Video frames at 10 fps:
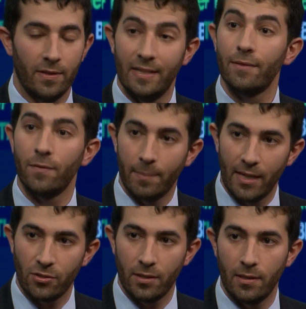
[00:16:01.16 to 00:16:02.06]
that the
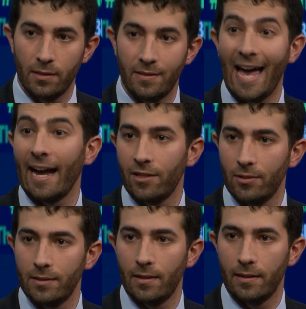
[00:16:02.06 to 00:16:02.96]
information is
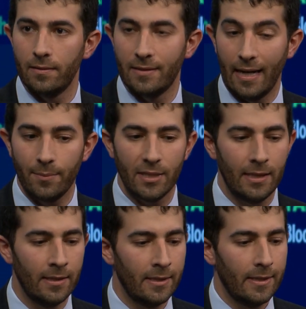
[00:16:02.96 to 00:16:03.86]
accurate and
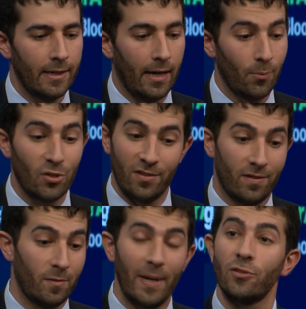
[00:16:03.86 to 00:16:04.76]
timely, which is
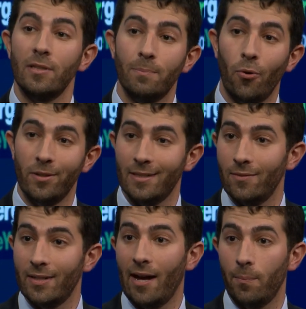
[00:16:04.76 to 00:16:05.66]
especially important
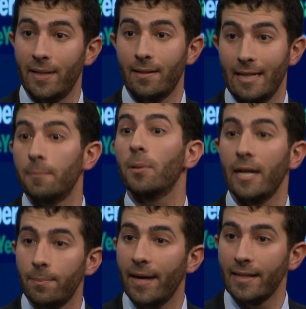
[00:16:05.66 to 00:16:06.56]
given how big
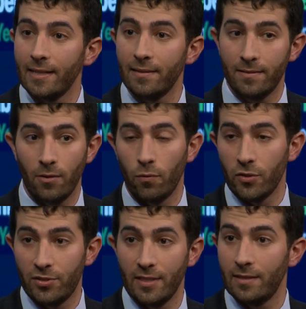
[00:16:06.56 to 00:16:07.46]
in-play betting is
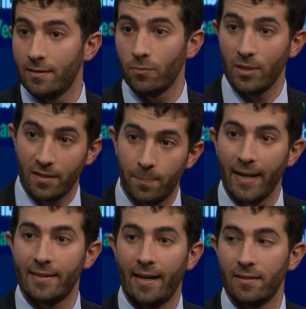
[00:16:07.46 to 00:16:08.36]
overseas, and we
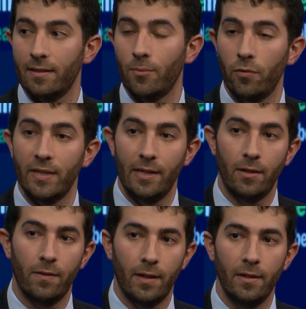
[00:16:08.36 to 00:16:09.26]
expect that to come over
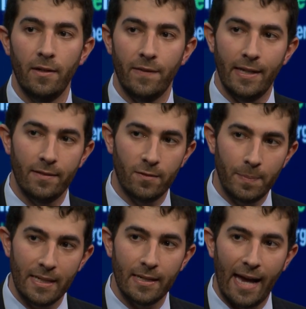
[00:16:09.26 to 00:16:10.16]
here, that the
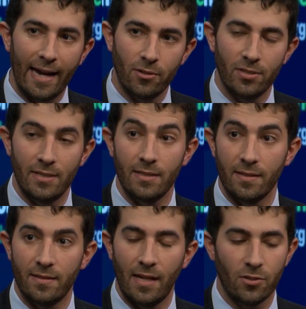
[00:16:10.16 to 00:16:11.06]
speed and accuracy is
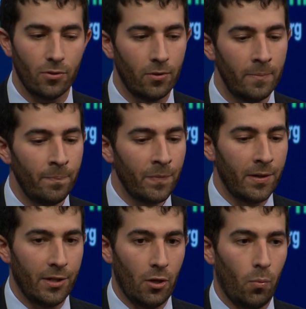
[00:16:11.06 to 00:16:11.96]
essential.
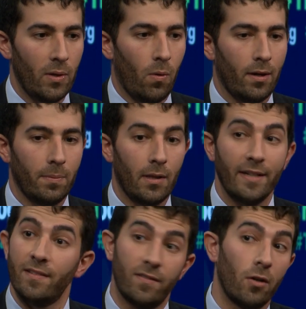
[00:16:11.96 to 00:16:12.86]
You know, we want to
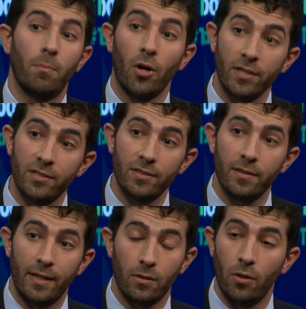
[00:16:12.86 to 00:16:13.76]
license our marks
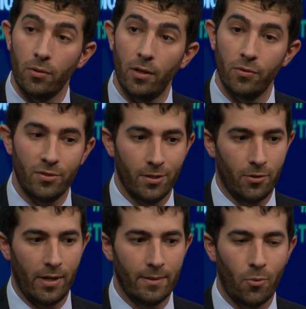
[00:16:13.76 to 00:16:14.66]
and logos to
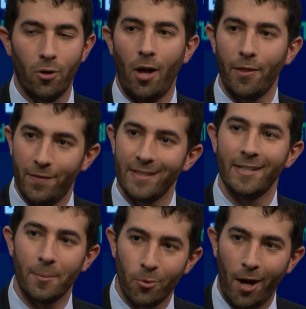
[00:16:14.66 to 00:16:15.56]
create a more
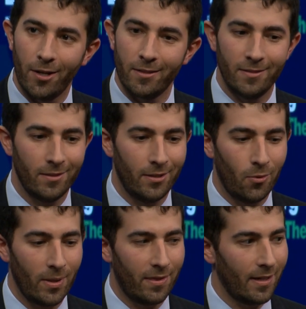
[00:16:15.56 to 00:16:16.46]
authentic product. You know,
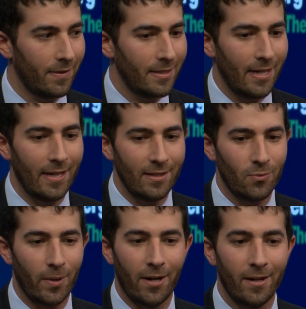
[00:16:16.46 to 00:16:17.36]
we think the
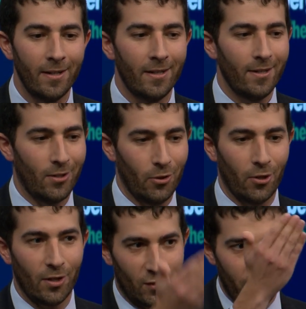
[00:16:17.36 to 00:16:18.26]
days where you
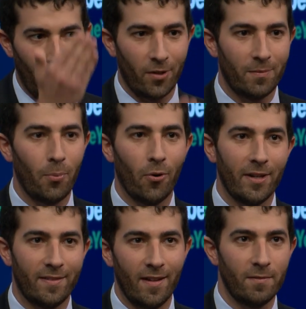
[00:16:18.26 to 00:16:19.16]
look at a sports board
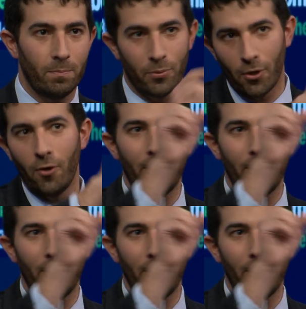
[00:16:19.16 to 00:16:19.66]
and it says pro